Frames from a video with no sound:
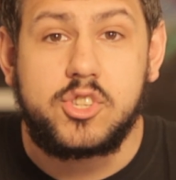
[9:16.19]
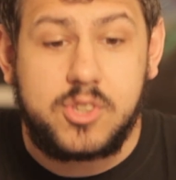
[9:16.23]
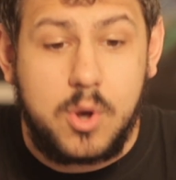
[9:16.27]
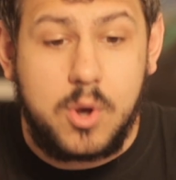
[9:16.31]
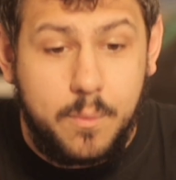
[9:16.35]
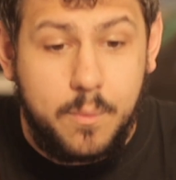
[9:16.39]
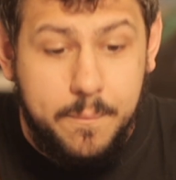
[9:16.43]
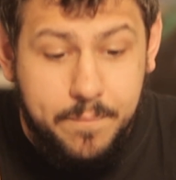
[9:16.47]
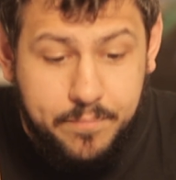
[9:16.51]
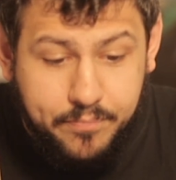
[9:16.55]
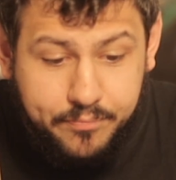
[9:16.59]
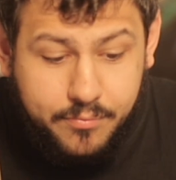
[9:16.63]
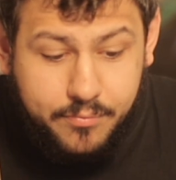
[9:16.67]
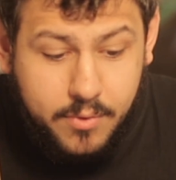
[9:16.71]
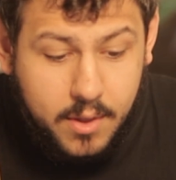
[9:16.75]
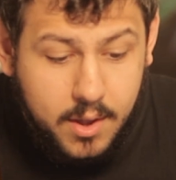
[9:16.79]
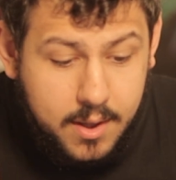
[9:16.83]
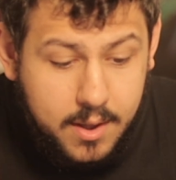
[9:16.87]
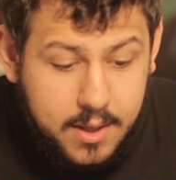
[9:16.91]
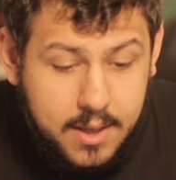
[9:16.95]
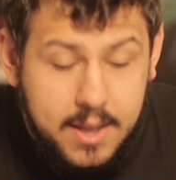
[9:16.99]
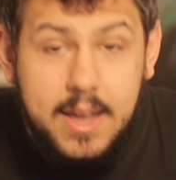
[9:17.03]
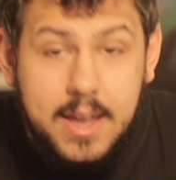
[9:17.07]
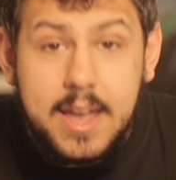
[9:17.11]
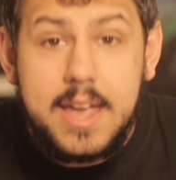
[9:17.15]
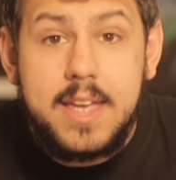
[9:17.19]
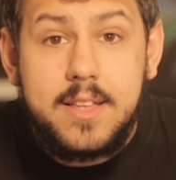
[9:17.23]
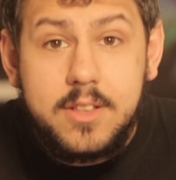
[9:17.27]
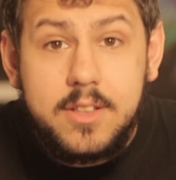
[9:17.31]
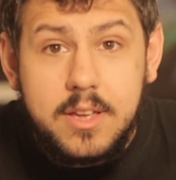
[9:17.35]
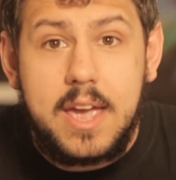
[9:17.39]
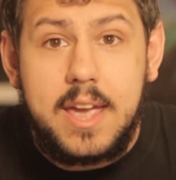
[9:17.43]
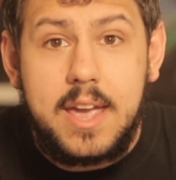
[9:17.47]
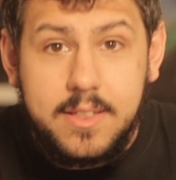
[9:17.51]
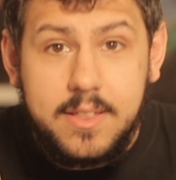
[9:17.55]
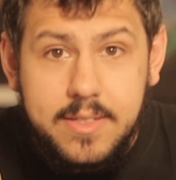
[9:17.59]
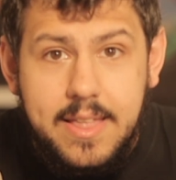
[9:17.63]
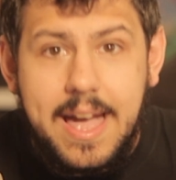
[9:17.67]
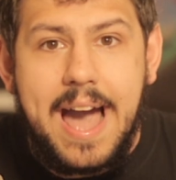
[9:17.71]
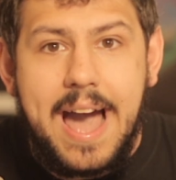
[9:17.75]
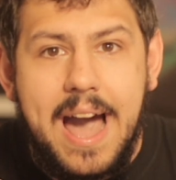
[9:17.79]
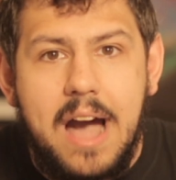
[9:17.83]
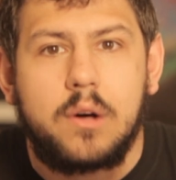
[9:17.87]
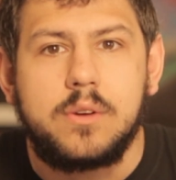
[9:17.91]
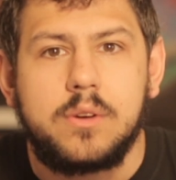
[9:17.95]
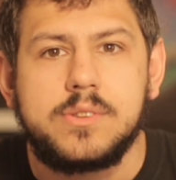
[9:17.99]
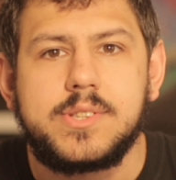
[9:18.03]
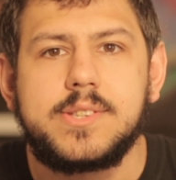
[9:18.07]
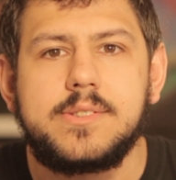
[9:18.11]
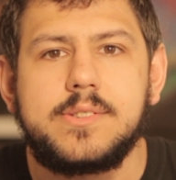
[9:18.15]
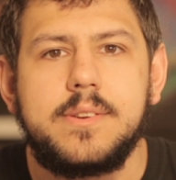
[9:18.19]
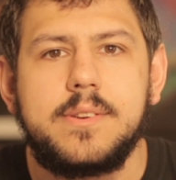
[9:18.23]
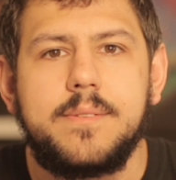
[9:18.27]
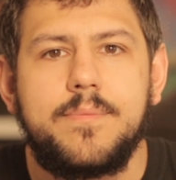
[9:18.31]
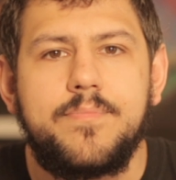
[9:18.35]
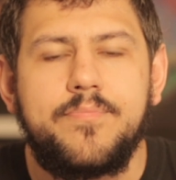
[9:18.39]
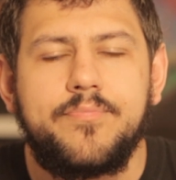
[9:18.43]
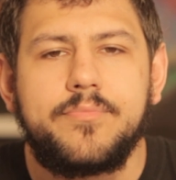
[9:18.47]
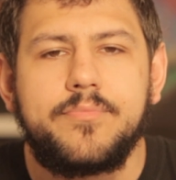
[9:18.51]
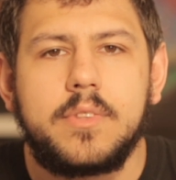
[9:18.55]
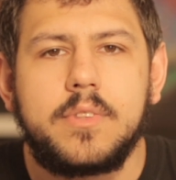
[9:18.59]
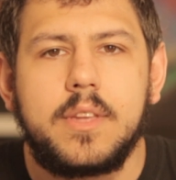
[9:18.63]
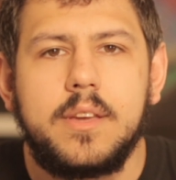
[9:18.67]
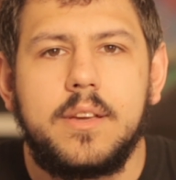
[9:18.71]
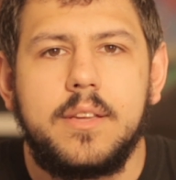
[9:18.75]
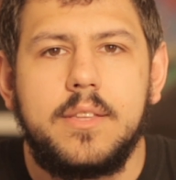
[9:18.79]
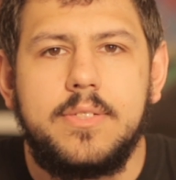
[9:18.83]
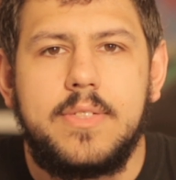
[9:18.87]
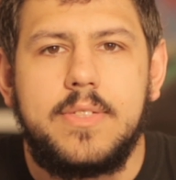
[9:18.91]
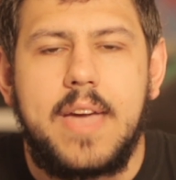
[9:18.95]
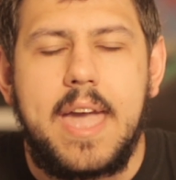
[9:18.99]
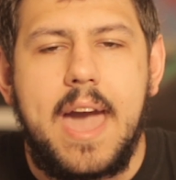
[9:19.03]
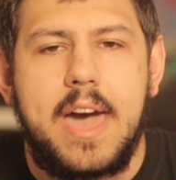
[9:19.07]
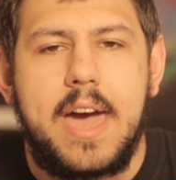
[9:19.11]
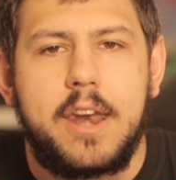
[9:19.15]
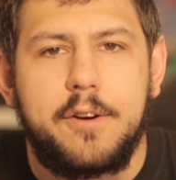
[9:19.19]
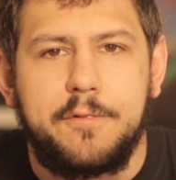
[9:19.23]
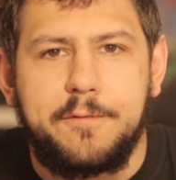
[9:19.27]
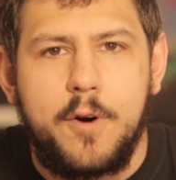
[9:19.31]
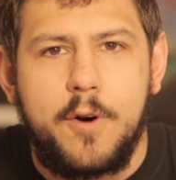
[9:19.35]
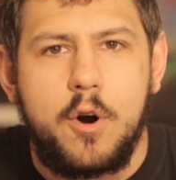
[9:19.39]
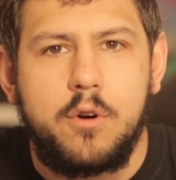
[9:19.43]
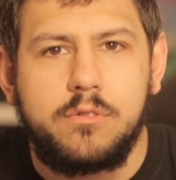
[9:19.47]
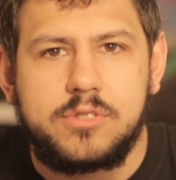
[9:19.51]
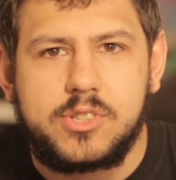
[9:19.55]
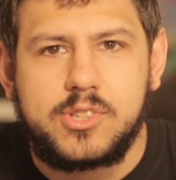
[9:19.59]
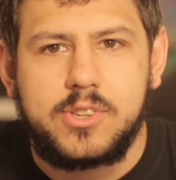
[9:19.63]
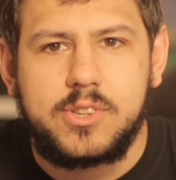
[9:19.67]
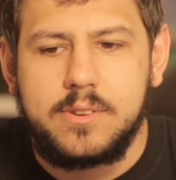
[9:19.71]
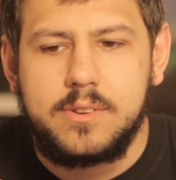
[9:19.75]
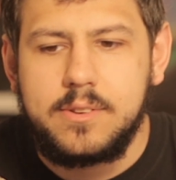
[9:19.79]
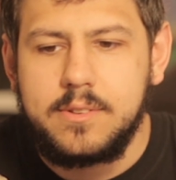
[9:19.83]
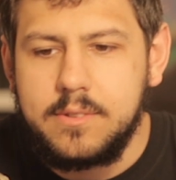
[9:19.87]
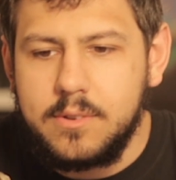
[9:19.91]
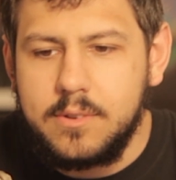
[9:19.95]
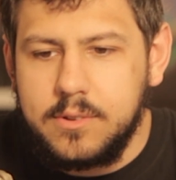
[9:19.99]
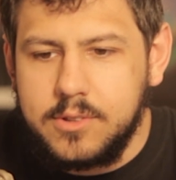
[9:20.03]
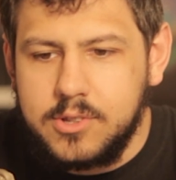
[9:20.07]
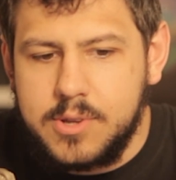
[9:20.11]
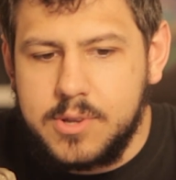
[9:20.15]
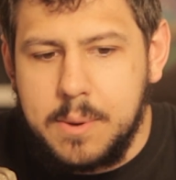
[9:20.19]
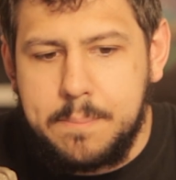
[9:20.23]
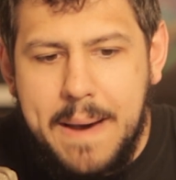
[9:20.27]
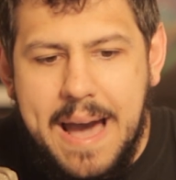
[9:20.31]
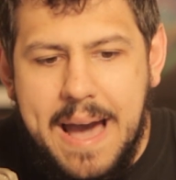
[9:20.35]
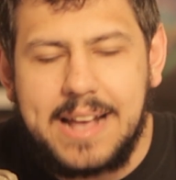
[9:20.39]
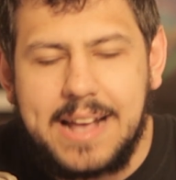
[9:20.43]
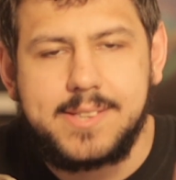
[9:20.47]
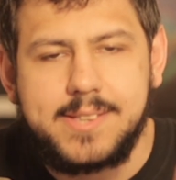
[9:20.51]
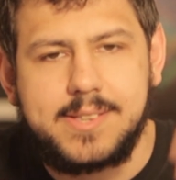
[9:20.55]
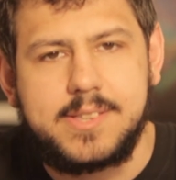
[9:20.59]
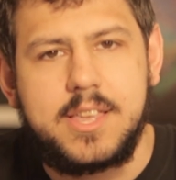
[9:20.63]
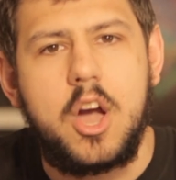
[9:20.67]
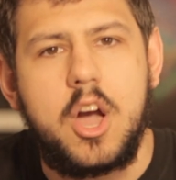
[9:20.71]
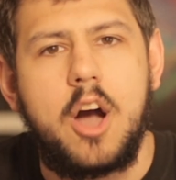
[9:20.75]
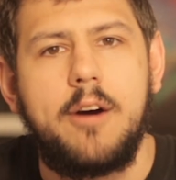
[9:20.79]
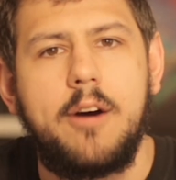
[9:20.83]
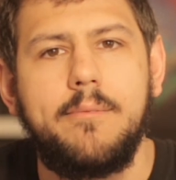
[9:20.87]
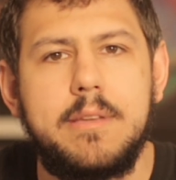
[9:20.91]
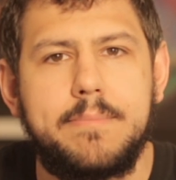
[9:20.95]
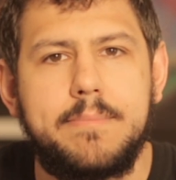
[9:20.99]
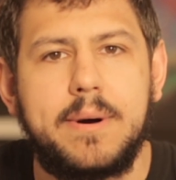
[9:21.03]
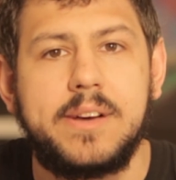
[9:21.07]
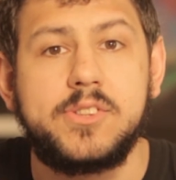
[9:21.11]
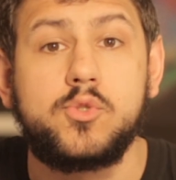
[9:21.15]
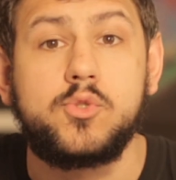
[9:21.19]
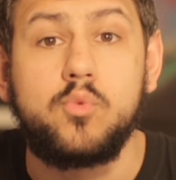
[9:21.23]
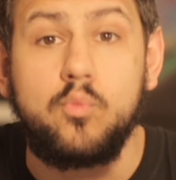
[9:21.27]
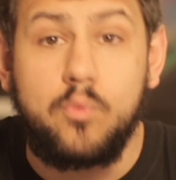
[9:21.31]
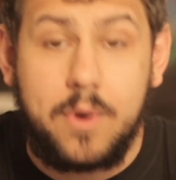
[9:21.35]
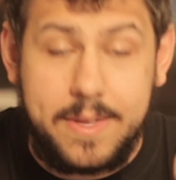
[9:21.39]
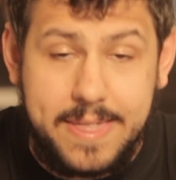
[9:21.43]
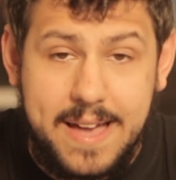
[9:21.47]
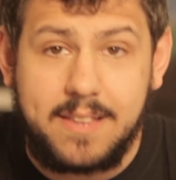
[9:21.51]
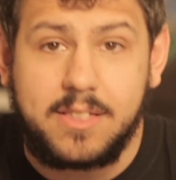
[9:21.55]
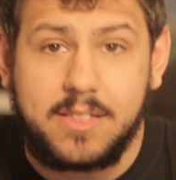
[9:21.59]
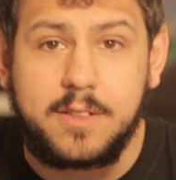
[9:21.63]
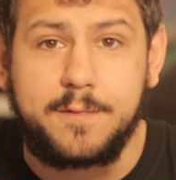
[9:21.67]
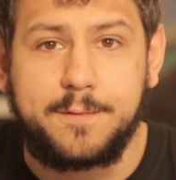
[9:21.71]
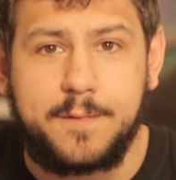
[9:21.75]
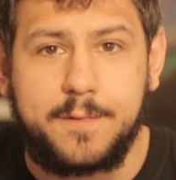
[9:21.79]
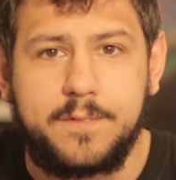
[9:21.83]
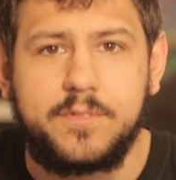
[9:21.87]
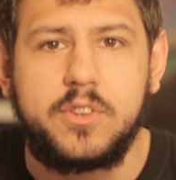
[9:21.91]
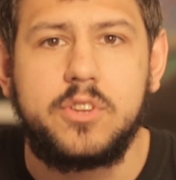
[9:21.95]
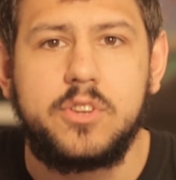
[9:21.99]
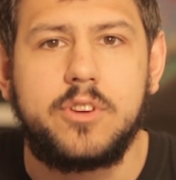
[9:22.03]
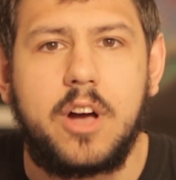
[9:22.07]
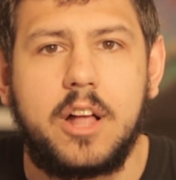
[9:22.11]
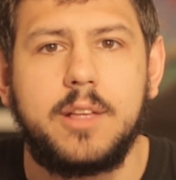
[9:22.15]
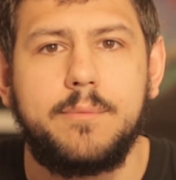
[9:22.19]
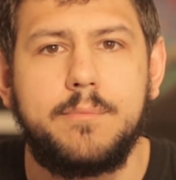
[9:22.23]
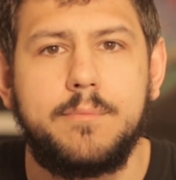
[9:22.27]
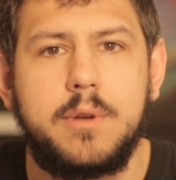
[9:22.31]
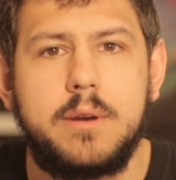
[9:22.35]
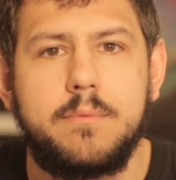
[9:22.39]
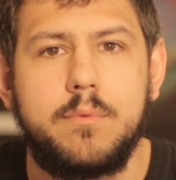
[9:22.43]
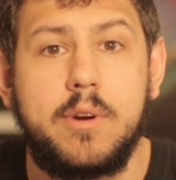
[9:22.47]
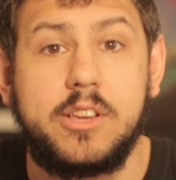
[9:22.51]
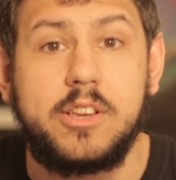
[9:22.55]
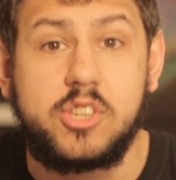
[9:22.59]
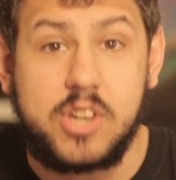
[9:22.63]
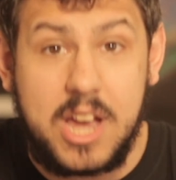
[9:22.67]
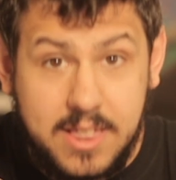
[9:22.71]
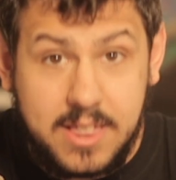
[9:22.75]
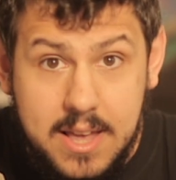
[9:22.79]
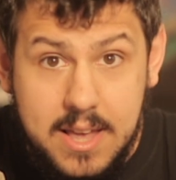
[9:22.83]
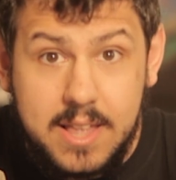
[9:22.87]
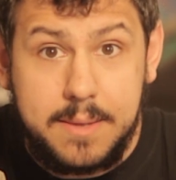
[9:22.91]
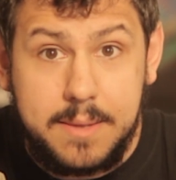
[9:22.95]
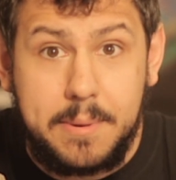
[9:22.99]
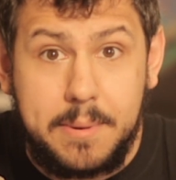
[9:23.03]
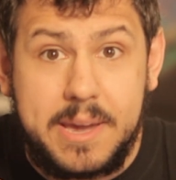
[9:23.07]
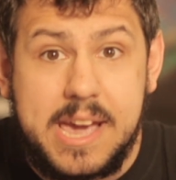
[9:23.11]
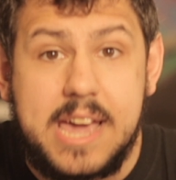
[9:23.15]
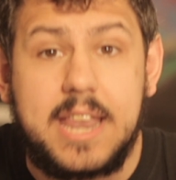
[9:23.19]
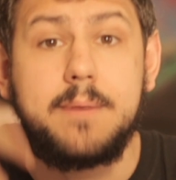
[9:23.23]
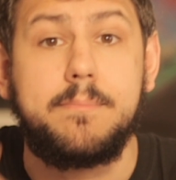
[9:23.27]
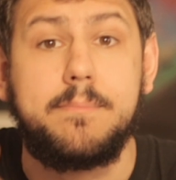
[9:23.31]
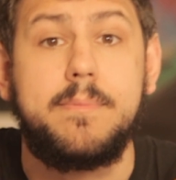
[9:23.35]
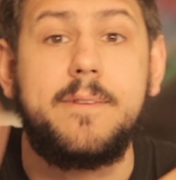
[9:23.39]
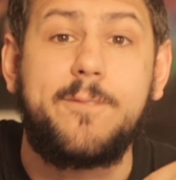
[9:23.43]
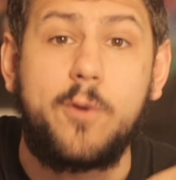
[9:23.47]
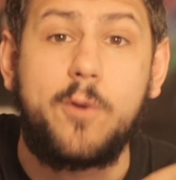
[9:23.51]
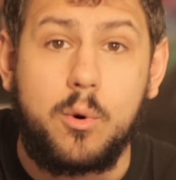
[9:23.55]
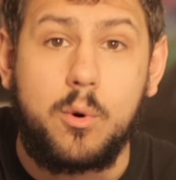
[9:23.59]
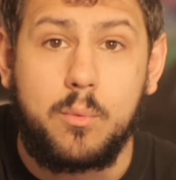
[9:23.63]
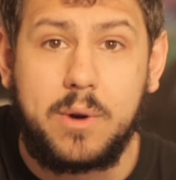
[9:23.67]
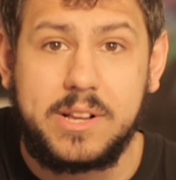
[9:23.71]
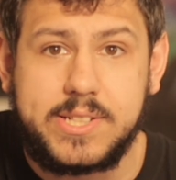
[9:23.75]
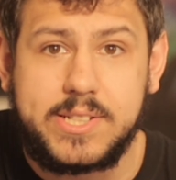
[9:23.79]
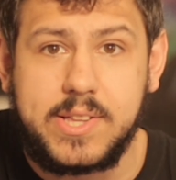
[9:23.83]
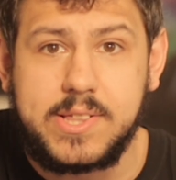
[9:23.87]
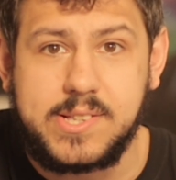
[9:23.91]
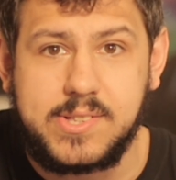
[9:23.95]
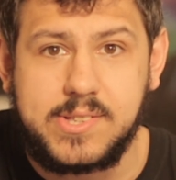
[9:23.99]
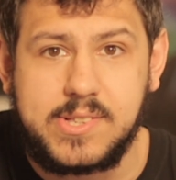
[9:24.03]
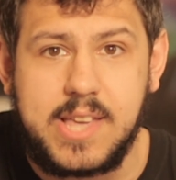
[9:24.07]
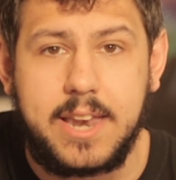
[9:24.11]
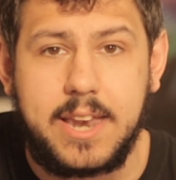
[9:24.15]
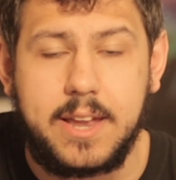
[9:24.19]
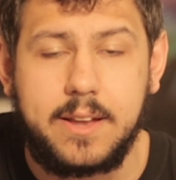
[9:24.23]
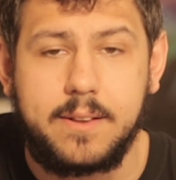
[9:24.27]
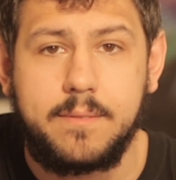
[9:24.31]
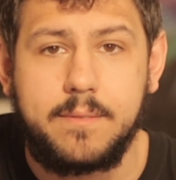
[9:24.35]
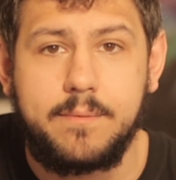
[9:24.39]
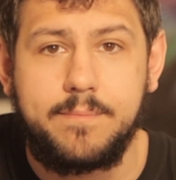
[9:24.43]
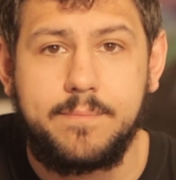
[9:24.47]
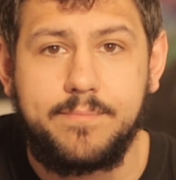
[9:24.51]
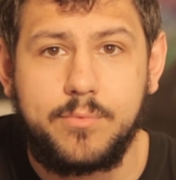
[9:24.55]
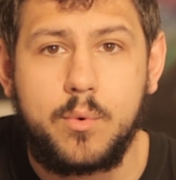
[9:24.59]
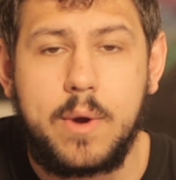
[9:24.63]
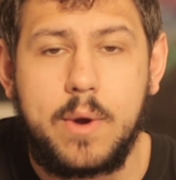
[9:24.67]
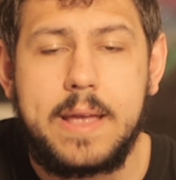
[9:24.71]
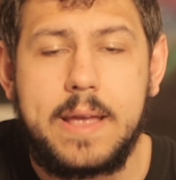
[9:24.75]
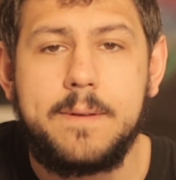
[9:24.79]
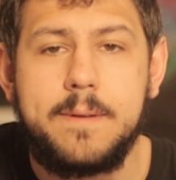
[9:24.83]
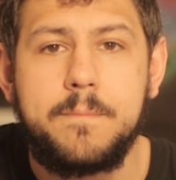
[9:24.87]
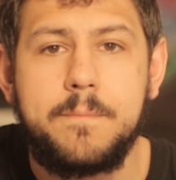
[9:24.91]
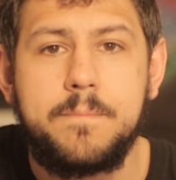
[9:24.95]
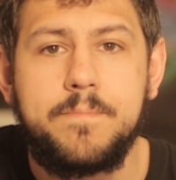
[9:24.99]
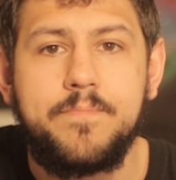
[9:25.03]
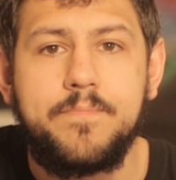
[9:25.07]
So in the House, they had a vote to pass the omnibus without the $15 minimum wage in the beginning, before it went to the Senate, right?